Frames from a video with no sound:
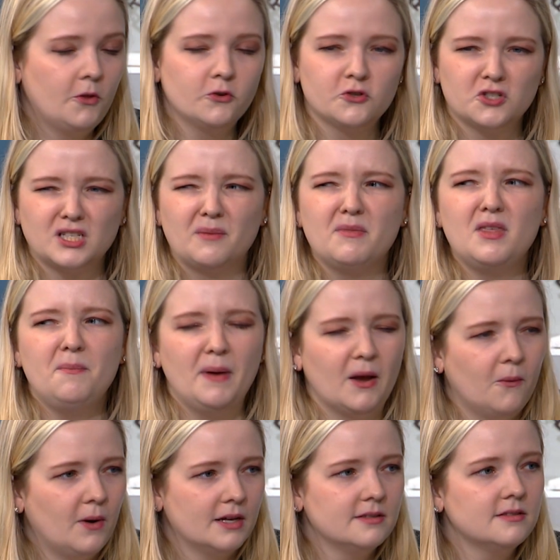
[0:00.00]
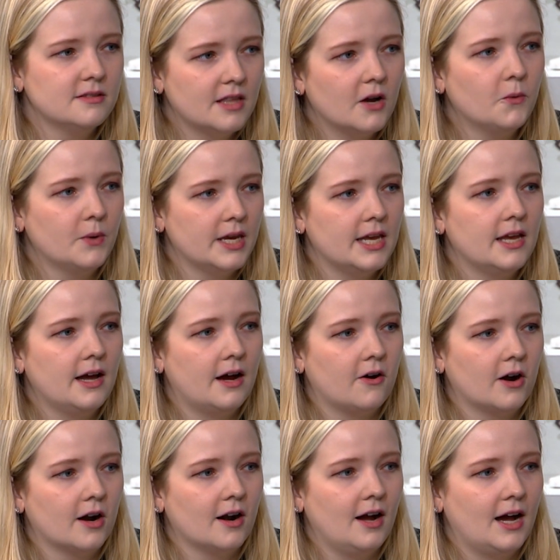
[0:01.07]
Those are some of the big ones that we
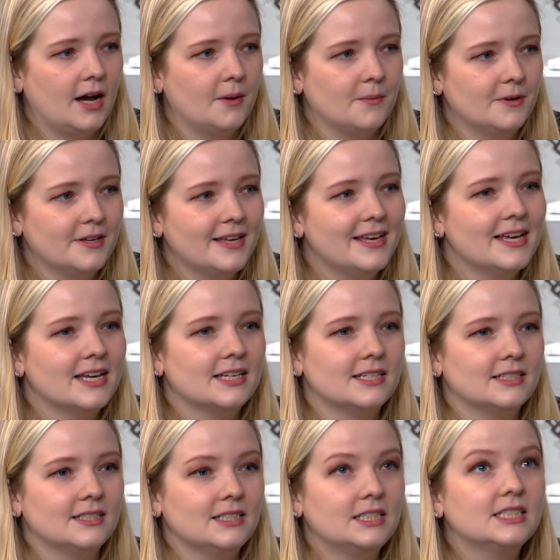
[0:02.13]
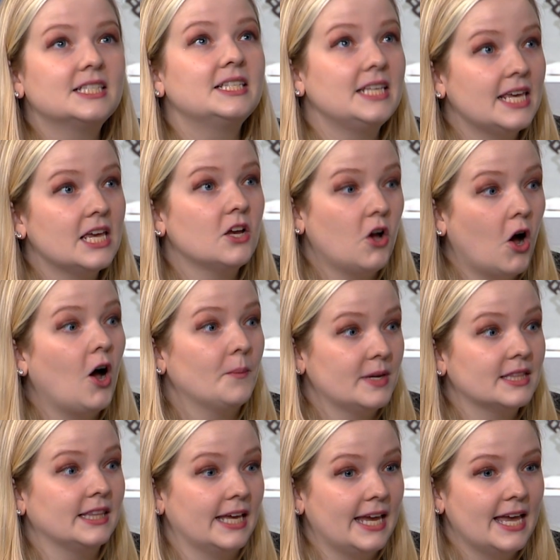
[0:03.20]
are seeing
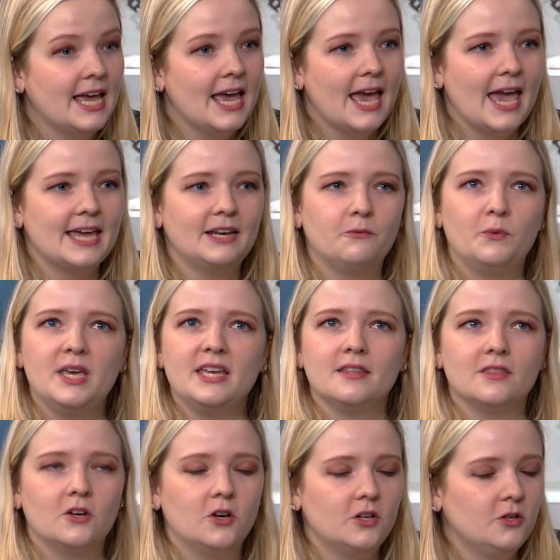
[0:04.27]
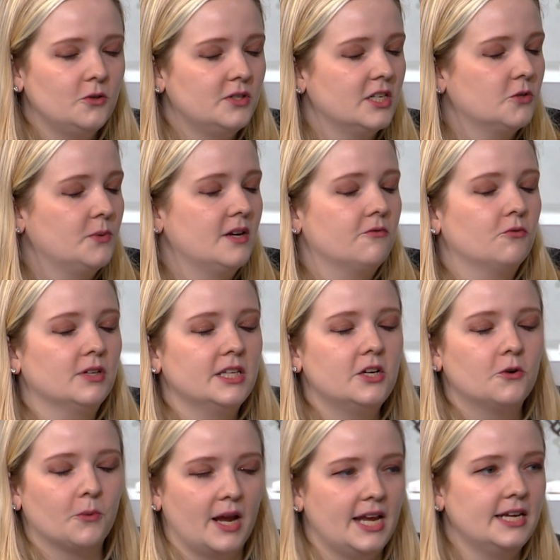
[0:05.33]
commonly. And the good news is we have really
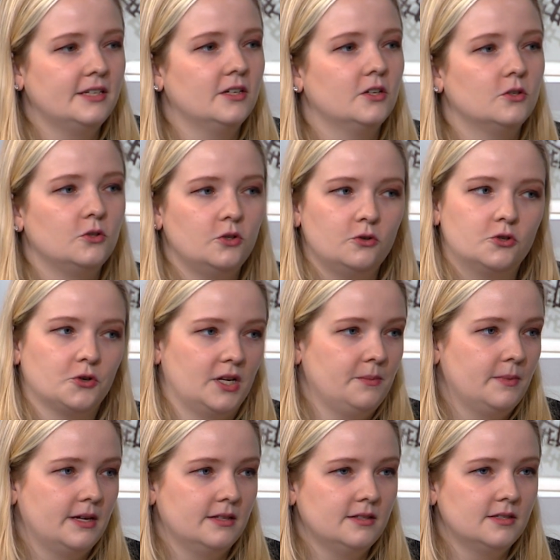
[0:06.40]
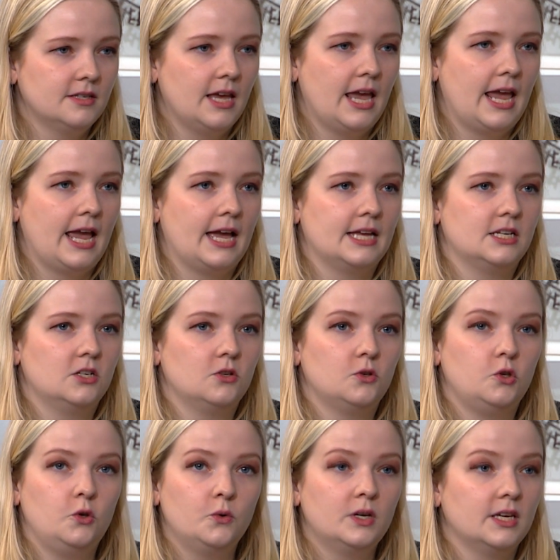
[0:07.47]
great new treatments and
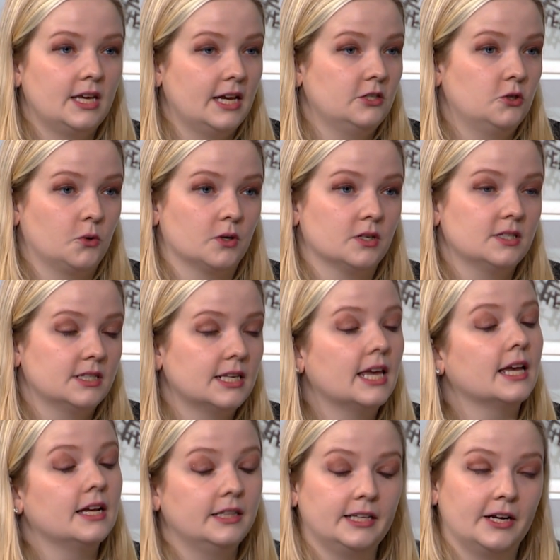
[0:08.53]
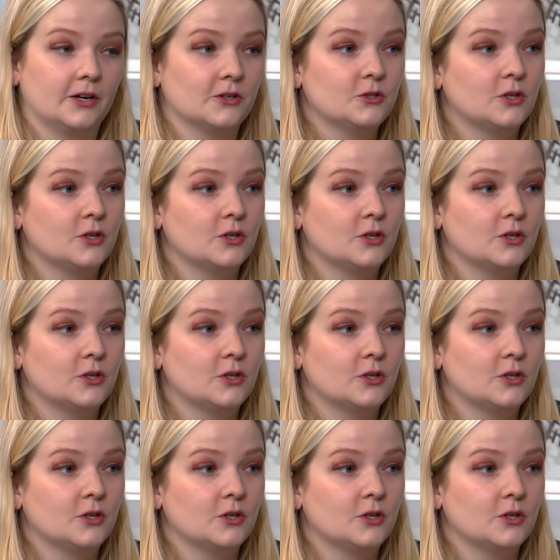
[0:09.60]
you can get your skin clear.